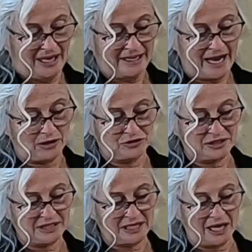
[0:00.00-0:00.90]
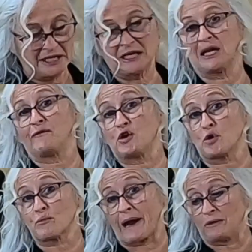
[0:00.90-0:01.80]
Now, just to kind of give you
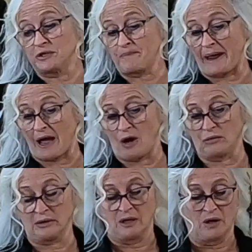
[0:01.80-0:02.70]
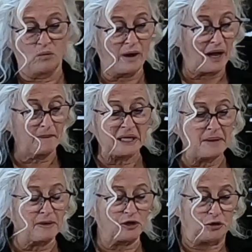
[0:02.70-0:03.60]
a roundabout, well, how
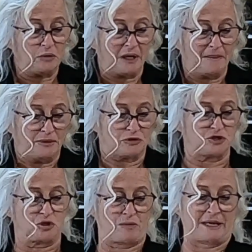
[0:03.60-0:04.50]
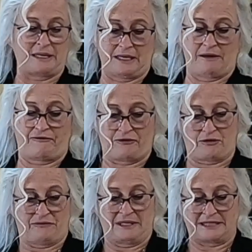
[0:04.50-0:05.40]
many cucumbers do I need
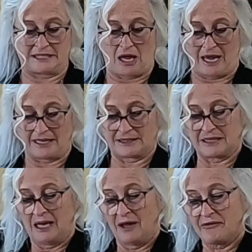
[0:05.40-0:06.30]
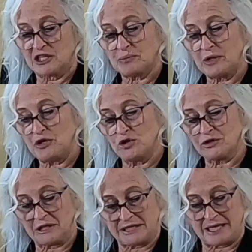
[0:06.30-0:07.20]
for this size? This one
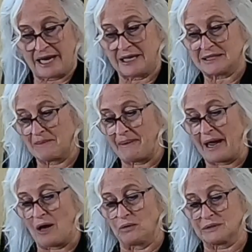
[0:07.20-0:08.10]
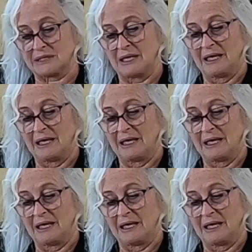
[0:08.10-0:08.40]
usually takes about